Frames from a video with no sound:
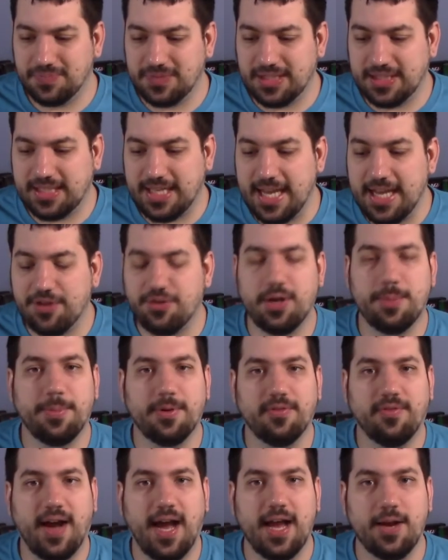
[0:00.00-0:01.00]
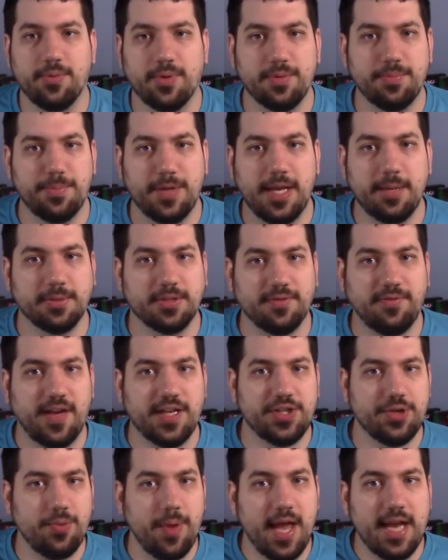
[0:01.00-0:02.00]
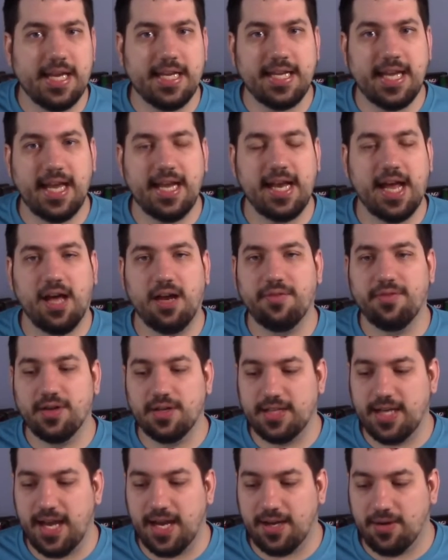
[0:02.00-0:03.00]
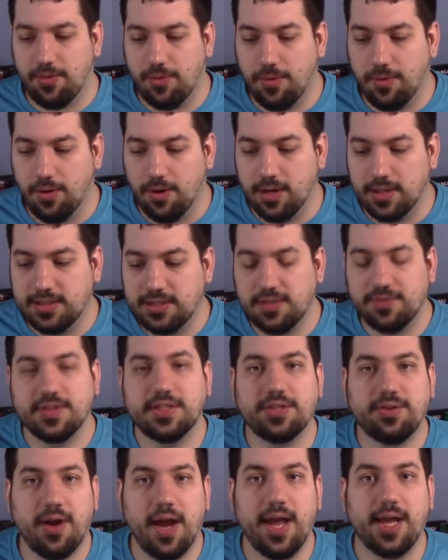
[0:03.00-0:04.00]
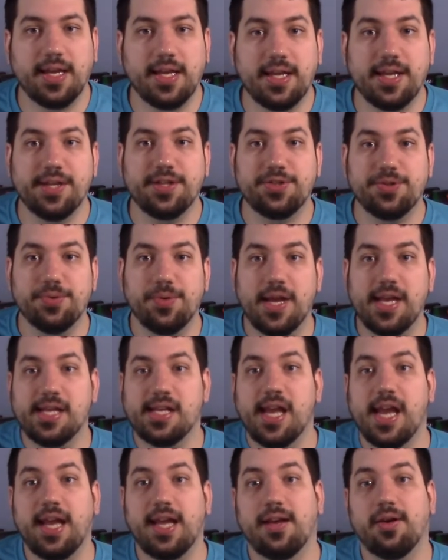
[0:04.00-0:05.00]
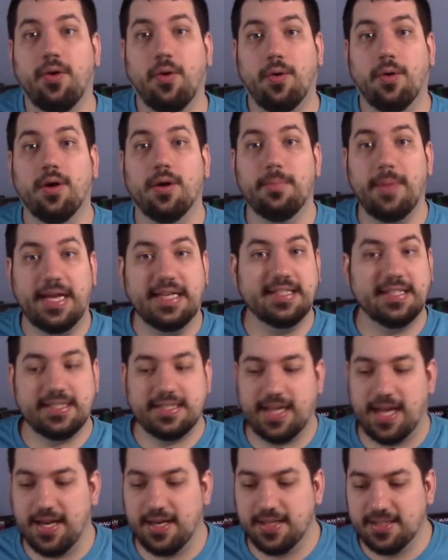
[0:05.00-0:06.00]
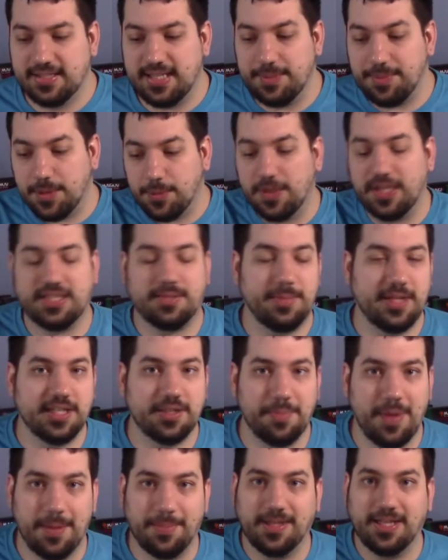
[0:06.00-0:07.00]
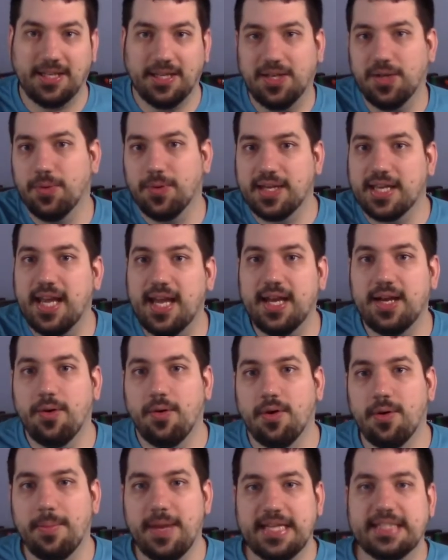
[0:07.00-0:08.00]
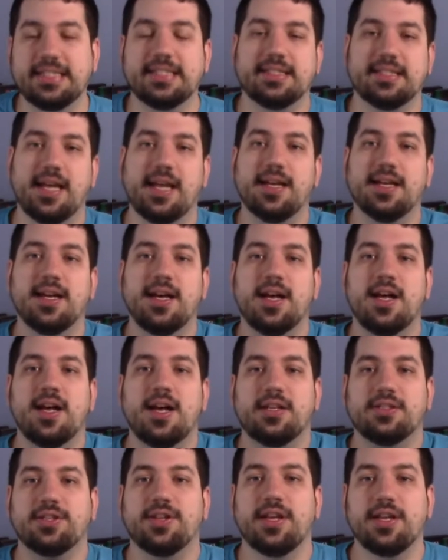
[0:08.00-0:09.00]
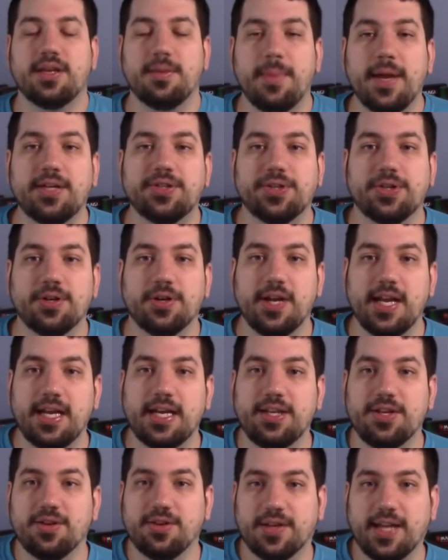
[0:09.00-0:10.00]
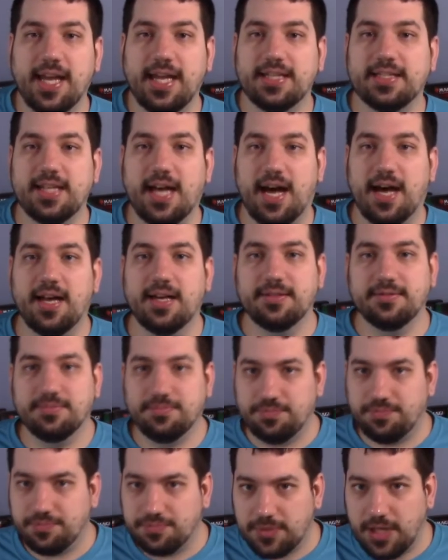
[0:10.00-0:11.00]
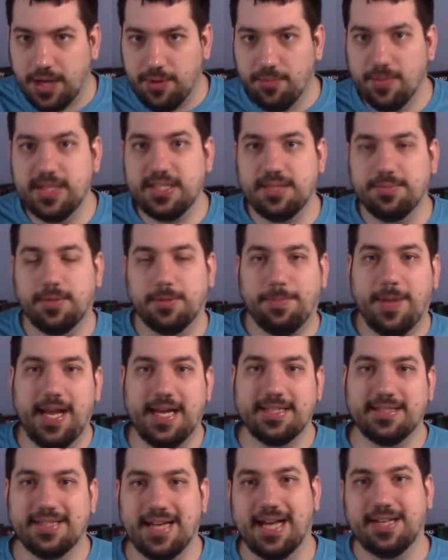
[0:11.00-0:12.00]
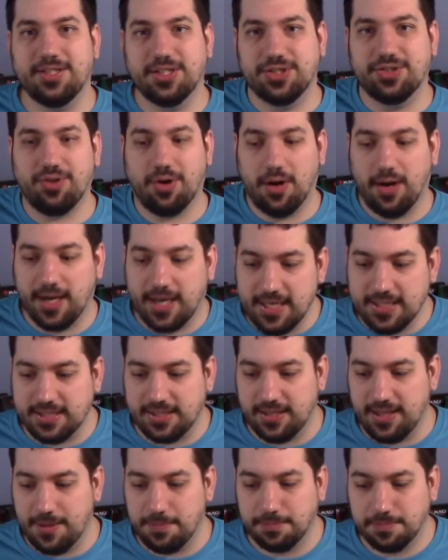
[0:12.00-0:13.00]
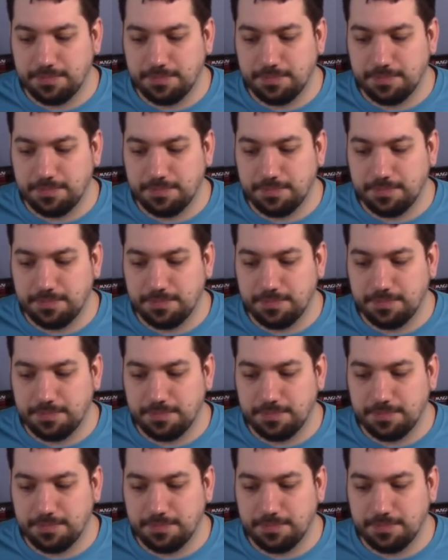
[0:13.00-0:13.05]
Gatekeeper Vine would be able to fetch you any gate out of your deck, or Sylvan Scrying can get you a gate or Maze's End. Same thing with Expedition Map, it can get you a gate or Maze's End, so that you can make sure you're hitting your gates on a reasonable pace, not just drawing into them.